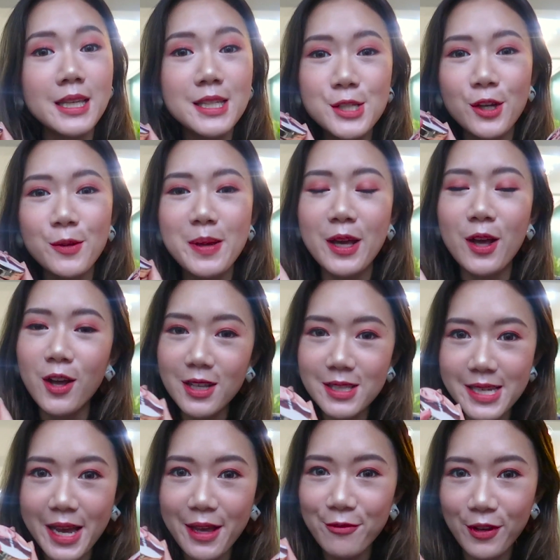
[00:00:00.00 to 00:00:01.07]
These are my
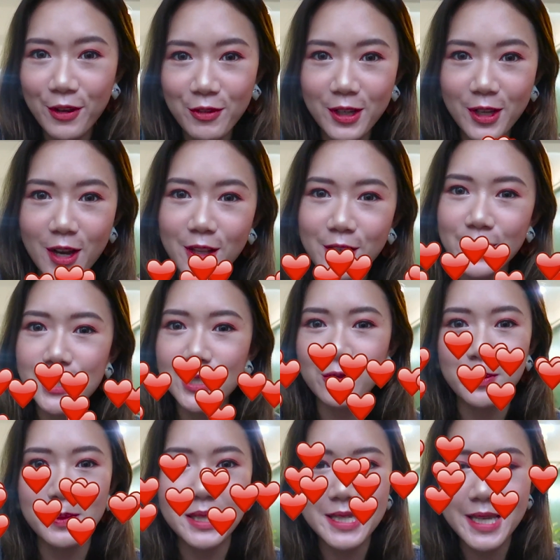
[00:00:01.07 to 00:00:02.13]
all-time favorite colors
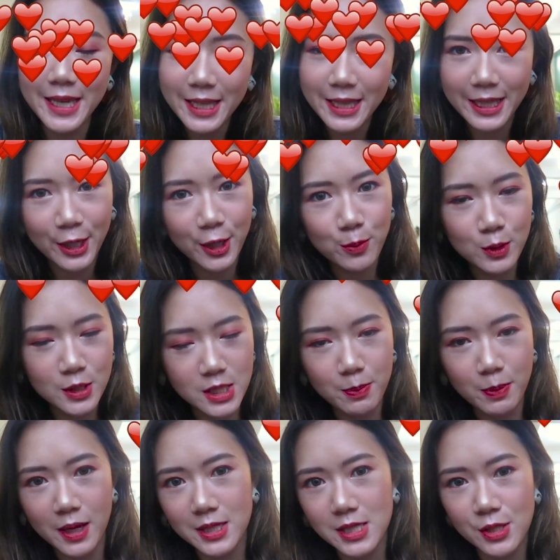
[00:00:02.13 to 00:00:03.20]
from the Take a Layer
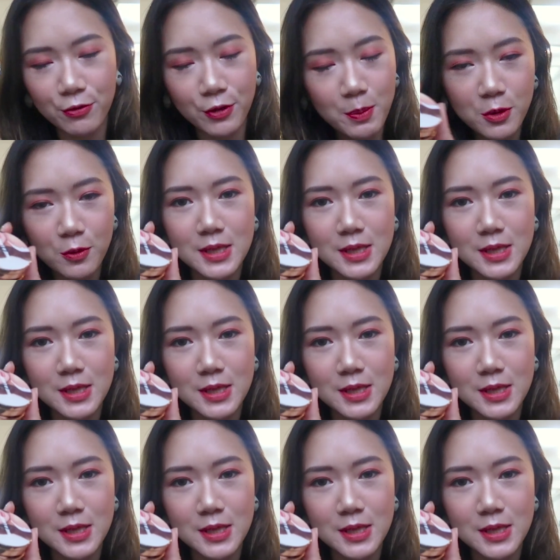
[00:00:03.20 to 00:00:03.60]
multi-pots from